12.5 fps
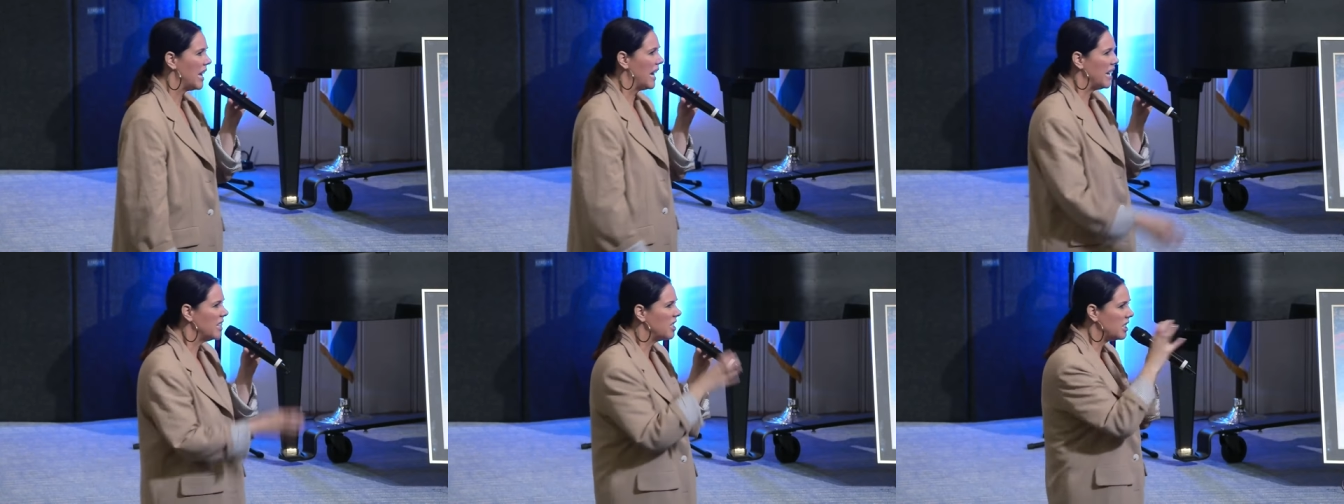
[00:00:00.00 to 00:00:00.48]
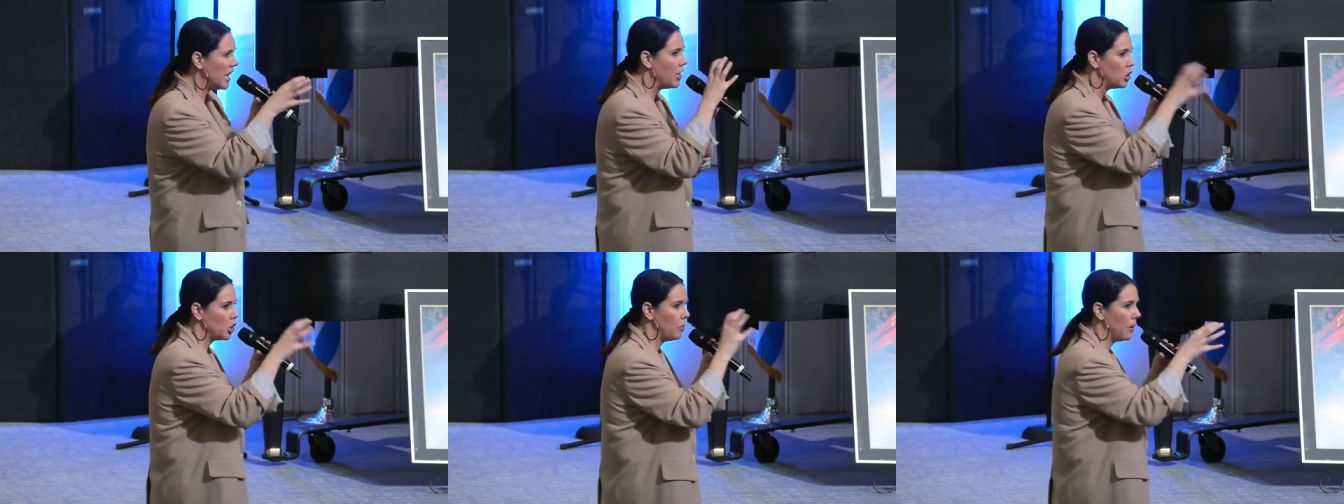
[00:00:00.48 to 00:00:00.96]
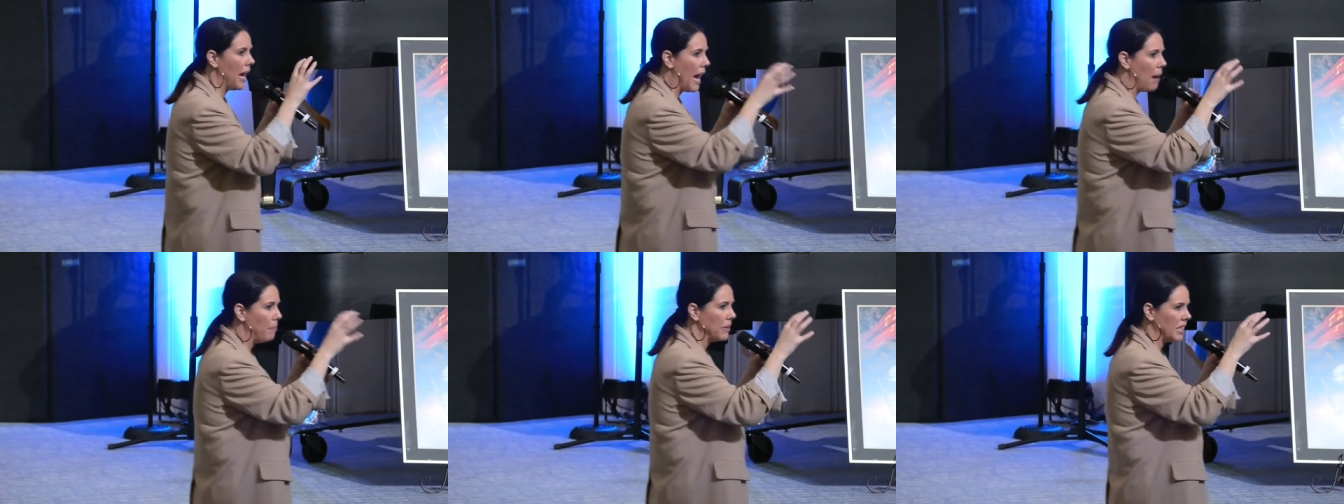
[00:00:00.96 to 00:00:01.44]
that insatiable
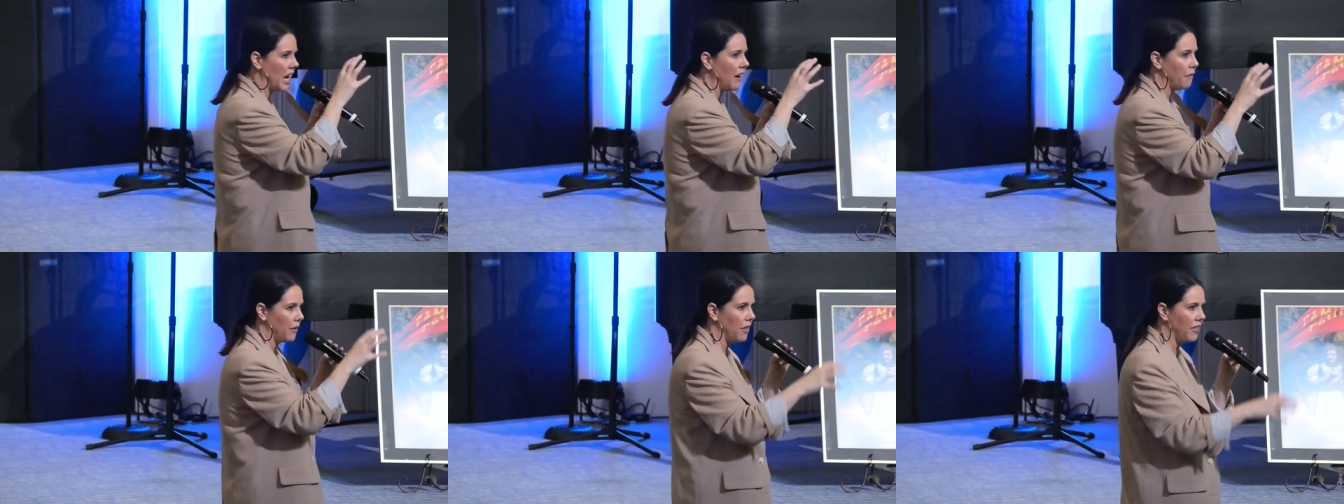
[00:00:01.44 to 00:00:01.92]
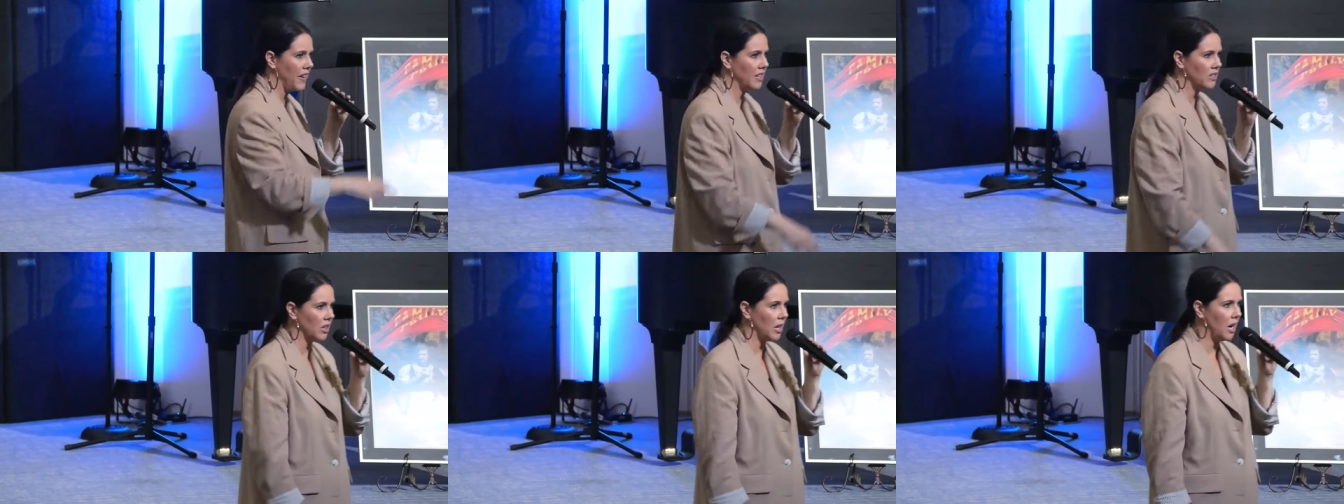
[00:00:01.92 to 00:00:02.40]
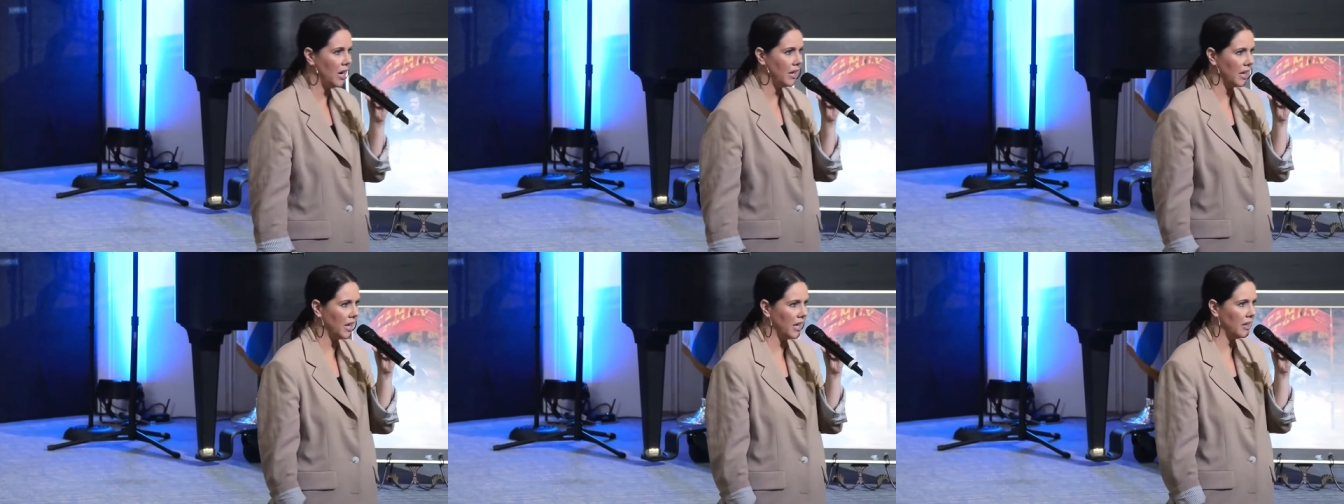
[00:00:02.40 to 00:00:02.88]
appetite for the things of
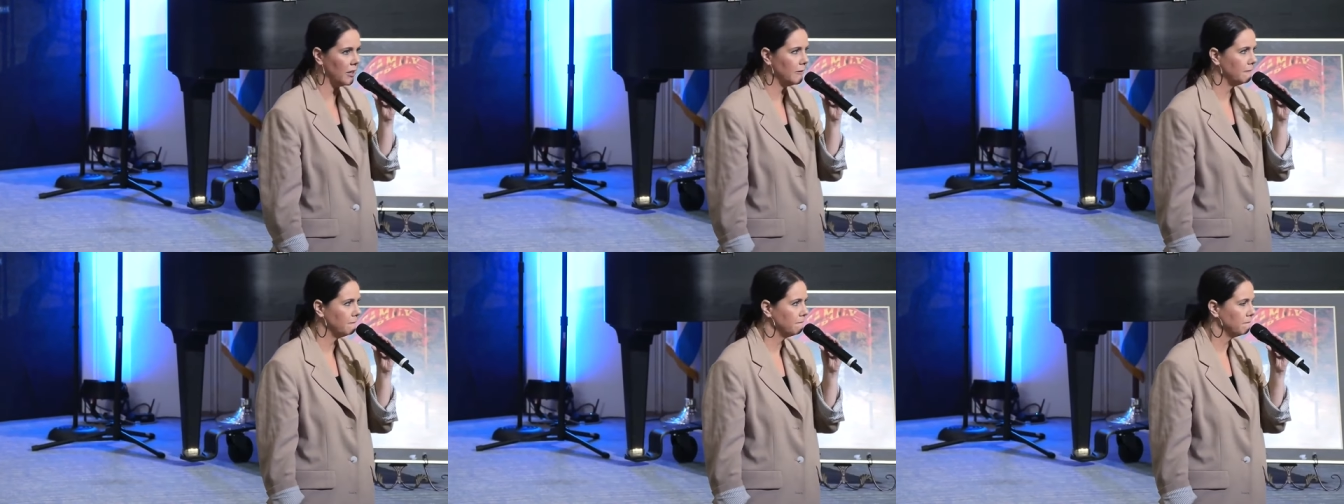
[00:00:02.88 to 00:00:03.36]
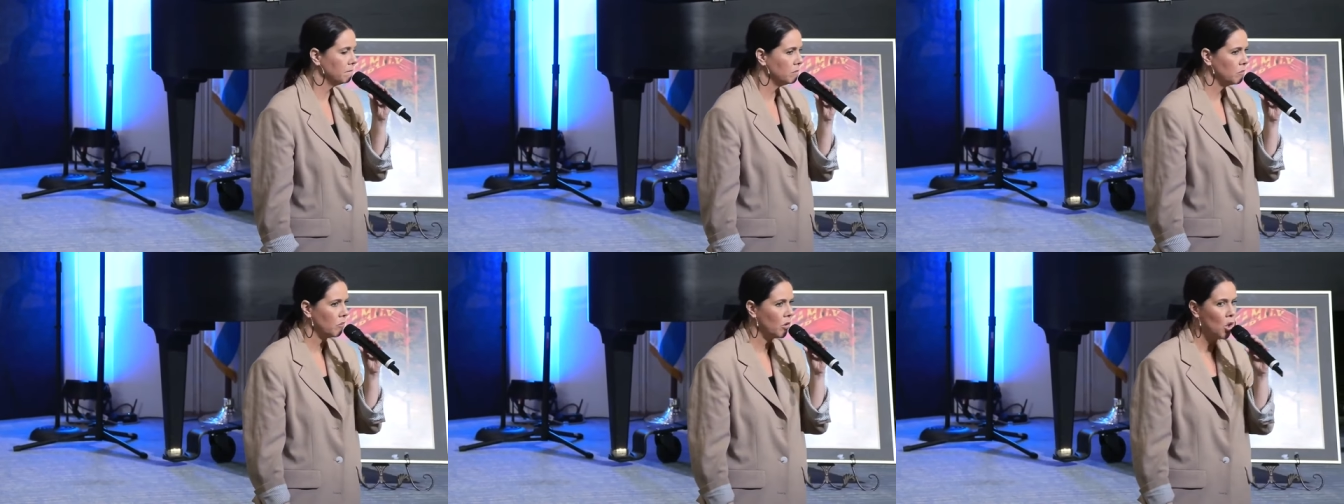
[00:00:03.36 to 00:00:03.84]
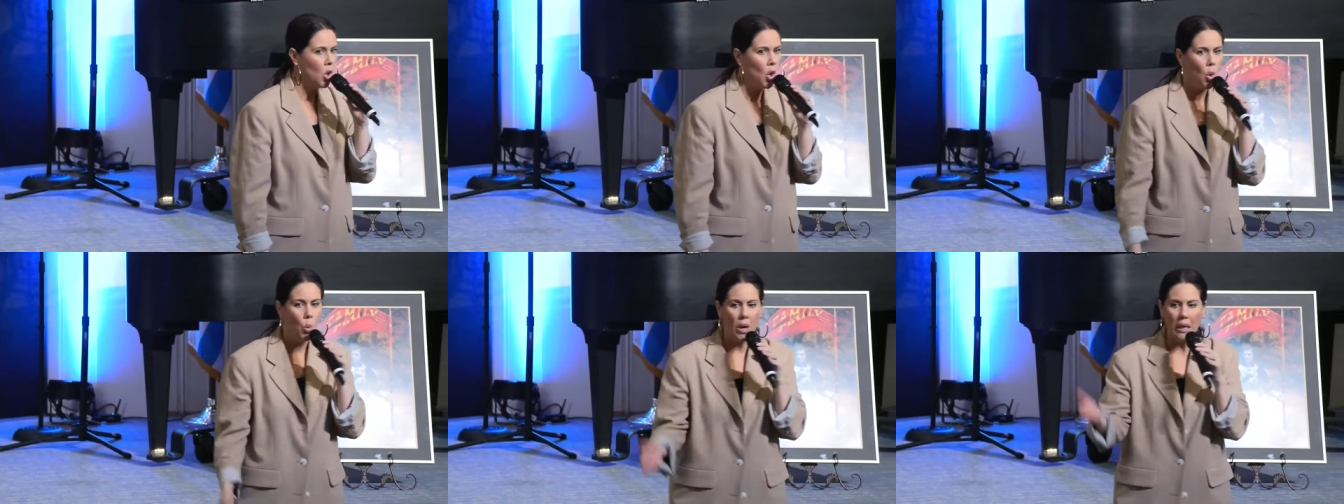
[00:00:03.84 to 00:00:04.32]
God again.
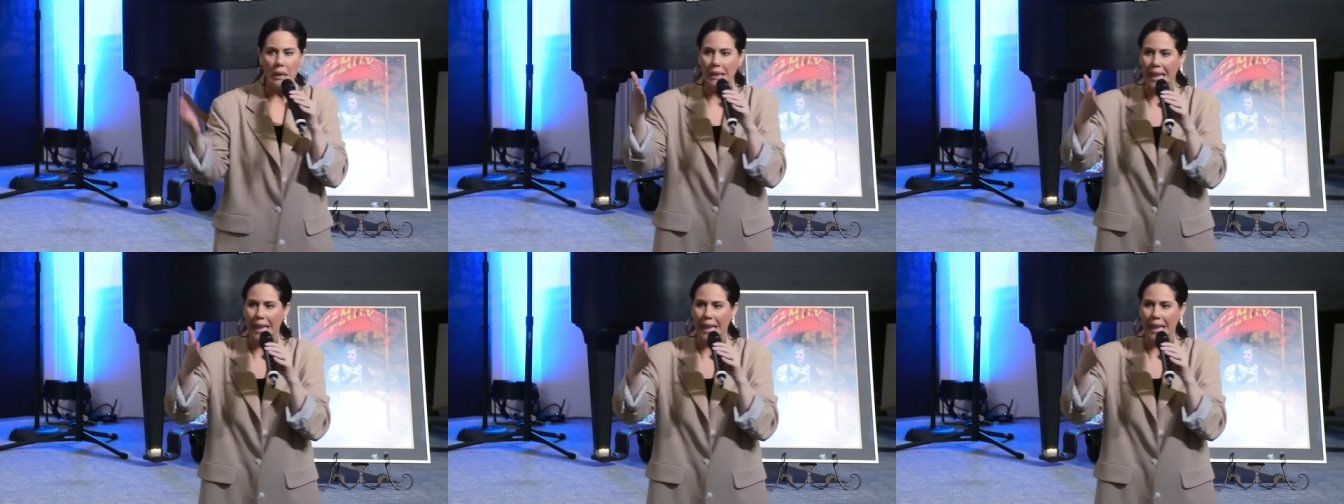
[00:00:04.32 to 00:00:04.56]
Where